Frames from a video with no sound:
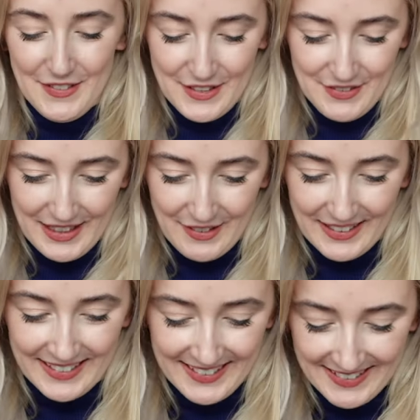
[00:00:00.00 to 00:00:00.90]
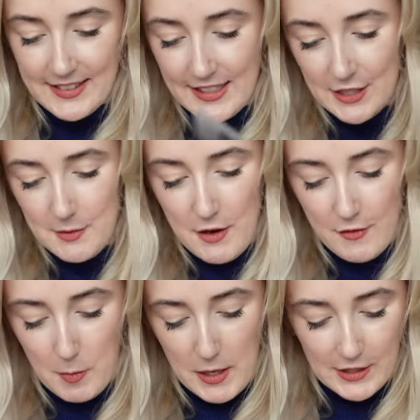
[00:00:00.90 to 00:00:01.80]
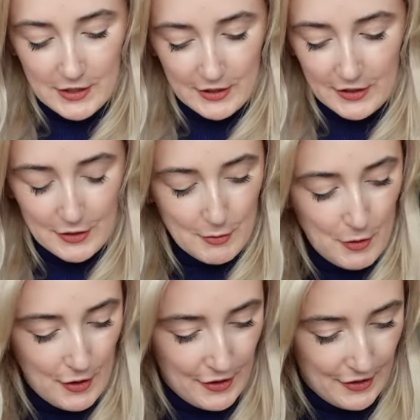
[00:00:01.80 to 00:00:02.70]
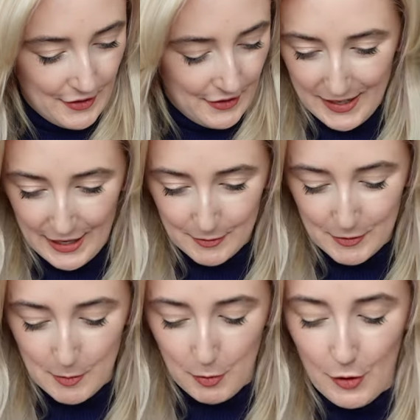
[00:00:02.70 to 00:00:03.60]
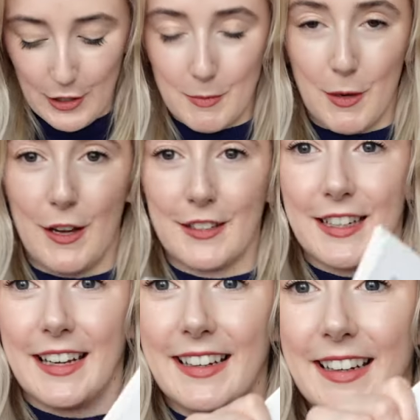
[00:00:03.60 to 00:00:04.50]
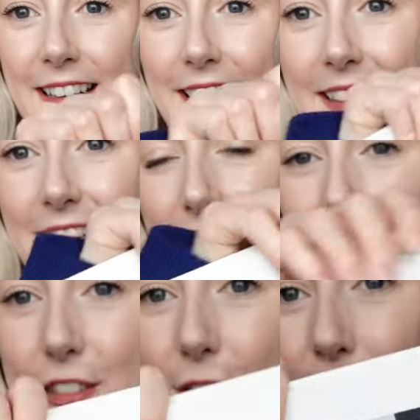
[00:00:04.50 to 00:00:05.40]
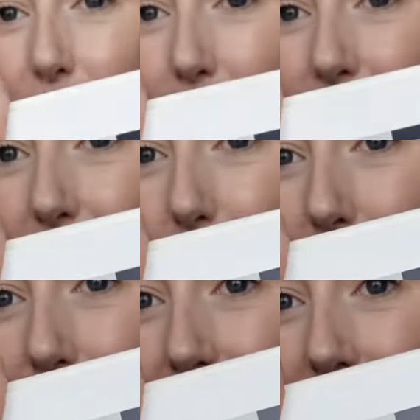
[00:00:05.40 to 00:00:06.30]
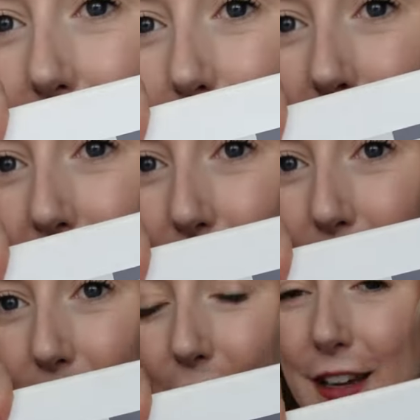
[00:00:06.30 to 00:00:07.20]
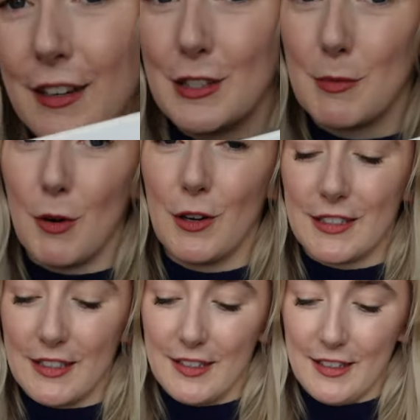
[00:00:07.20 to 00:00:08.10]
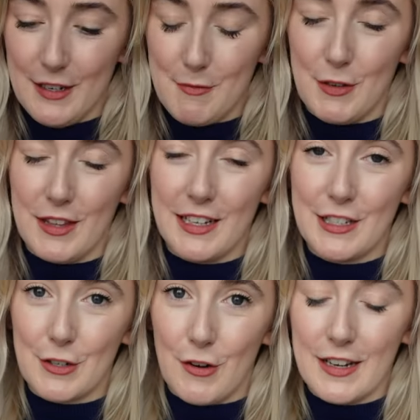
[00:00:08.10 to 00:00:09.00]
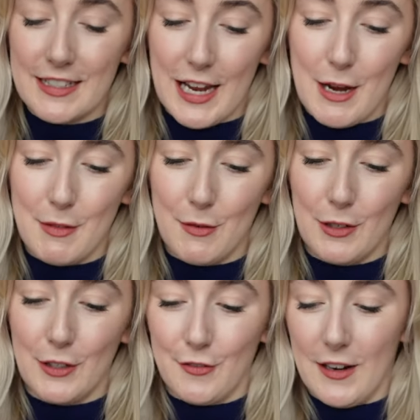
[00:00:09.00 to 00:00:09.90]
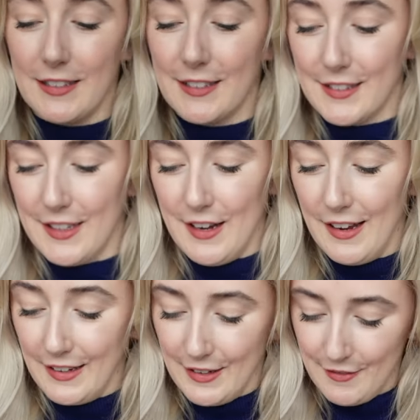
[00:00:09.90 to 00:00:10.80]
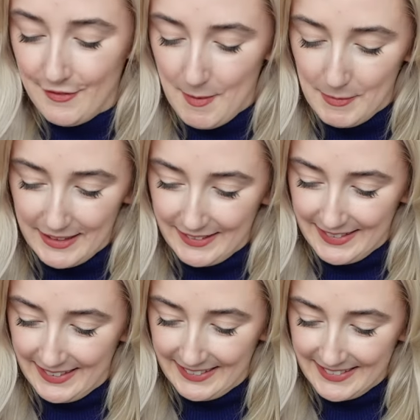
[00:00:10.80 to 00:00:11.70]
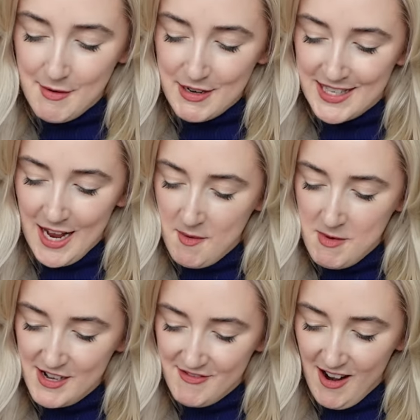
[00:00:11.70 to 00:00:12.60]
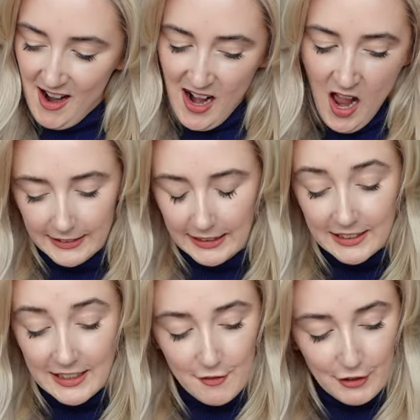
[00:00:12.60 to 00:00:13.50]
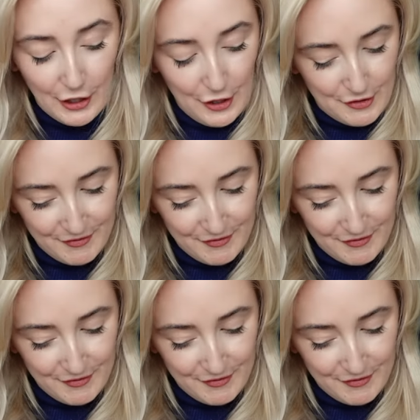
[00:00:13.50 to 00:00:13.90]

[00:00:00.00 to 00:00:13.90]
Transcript: not wonder where that went. So yeah, some other pictures were Adam's surprise birthday that I did for him in these pictures here. We went go-karting. I surprised him with an entire day with all his friends and family and things. It was so much fun. And he didn't have a clue.